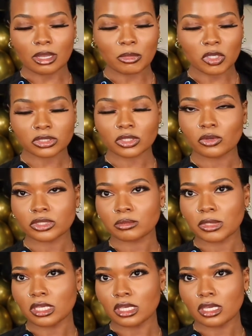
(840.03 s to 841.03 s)
I'm also going to
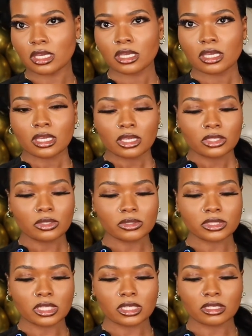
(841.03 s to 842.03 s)
be
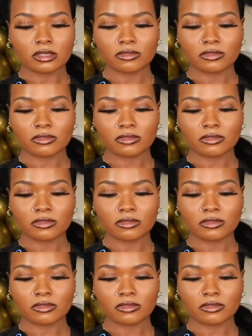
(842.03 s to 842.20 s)
using